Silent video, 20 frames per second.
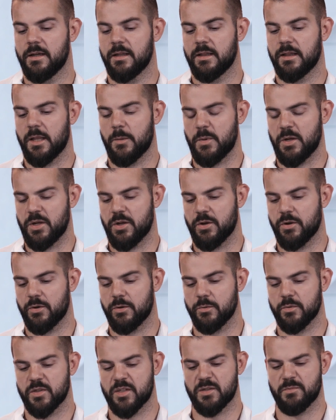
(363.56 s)
Let me
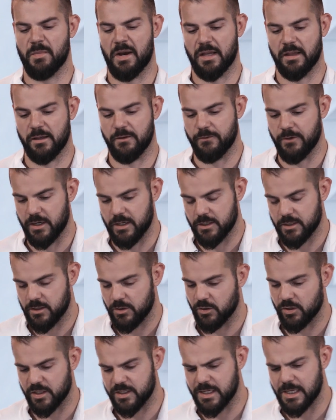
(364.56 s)
know, smiley face.
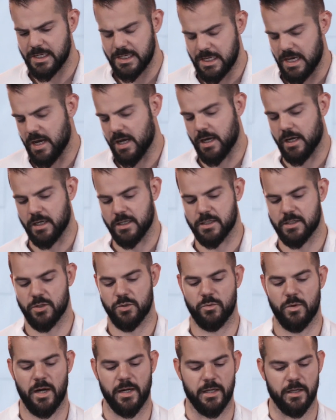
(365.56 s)
They're gonna say, yeah, I
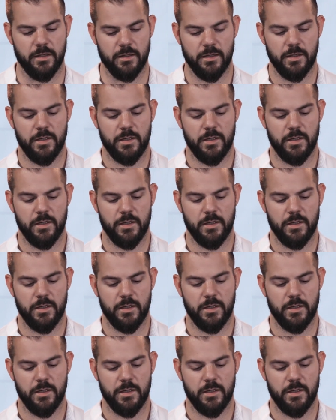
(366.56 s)
still want it.